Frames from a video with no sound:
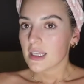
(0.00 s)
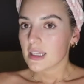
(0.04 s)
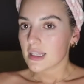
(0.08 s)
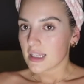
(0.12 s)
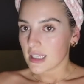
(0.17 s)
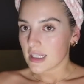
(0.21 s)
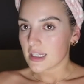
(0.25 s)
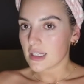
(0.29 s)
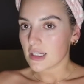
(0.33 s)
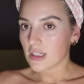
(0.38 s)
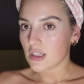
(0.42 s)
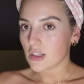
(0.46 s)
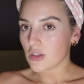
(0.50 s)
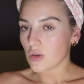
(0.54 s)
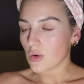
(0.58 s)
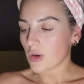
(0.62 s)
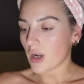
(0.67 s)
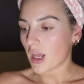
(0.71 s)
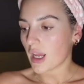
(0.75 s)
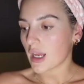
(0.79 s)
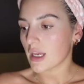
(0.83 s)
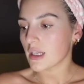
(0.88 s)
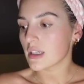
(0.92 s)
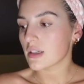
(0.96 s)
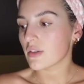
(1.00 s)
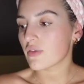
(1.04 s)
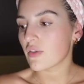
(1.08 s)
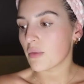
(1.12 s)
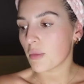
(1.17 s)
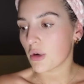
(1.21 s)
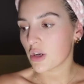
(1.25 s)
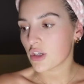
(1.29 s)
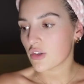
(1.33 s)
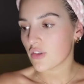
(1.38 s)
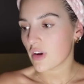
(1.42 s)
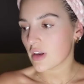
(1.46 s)
This is so nice for
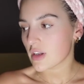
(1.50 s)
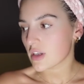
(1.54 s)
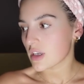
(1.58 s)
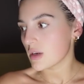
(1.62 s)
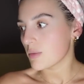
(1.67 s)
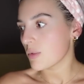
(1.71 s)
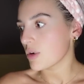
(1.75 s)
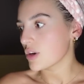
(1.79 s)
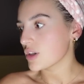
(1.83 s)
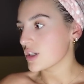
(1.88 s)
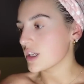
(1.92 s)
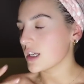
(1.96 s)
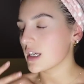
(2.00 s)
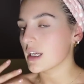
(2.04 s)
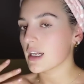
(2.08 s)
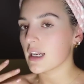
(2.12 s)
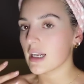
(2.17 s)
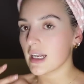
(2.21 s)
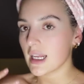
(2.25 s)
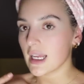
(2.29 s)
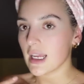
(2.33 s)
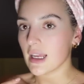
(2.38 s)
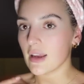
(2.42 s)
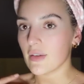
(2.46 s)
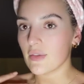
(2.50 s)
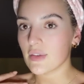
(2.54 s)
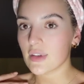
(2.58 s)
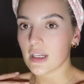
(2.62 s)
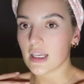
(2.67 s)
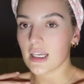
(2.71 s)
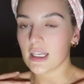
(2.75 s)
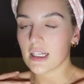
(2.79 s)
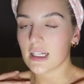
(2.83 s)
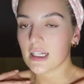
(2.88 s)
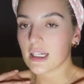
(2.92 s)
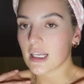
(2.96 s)
moisturising your body. It leaves
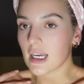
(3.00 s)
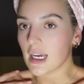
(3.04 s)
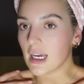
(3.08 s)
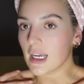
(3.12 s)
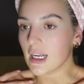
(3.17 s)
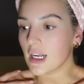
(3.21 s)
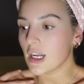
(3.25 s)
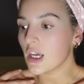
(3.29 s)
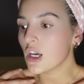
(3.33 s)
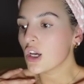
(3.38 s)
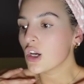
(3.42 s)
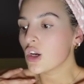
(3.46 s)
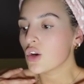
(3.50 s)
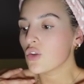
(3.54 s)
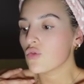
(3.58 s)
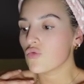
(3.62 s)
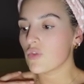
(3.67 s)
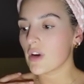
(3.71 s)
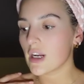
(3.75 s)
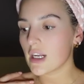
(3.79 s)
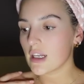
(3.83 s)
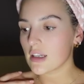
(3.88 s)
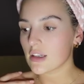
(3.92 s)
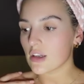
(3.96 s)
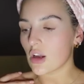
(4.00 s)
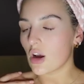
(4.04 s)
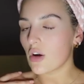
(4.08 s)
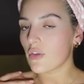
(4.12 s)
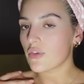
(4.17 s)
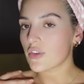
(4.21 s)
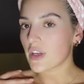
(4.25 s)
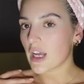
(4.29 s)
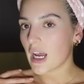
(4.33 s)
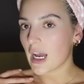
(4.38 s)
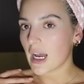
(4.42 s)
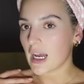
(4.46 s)
your skin really
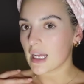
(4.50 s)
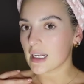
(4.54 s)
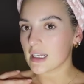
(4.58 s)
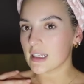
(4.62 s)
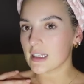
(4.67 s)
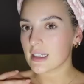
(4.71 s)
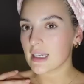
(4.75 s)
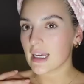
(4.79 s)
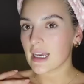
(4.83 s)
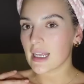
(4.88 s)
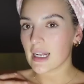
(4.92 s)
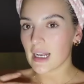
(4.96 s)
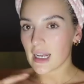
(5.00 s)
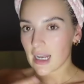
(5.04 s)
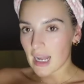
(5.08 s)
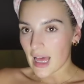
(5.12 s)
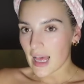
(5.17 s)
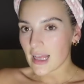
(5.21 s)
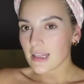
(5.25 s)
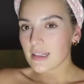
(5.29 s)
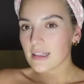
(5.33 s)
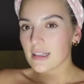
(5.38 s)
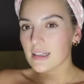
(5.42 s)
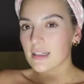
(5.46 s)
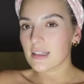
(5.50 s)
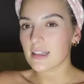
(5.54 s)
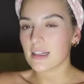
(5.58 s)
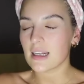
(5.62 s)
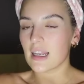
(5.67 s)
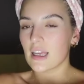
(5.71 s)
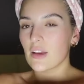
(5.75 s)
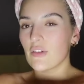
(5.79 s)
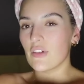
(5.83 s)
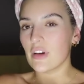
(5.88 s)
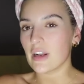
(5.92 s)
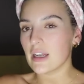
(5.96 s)
soft and it lasts and it
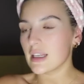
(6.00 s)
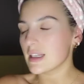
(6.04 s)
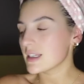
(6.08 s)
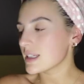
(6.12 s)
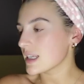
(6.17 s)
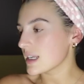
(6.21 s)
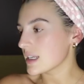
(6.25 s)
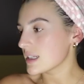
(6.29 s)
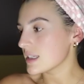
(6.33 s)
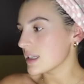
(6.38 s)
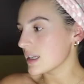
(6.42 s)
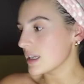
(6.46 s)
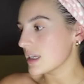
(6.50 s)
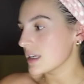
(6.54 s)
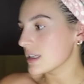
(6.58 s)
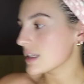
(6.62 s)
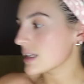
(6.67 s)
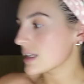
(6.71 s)
like really sinks into your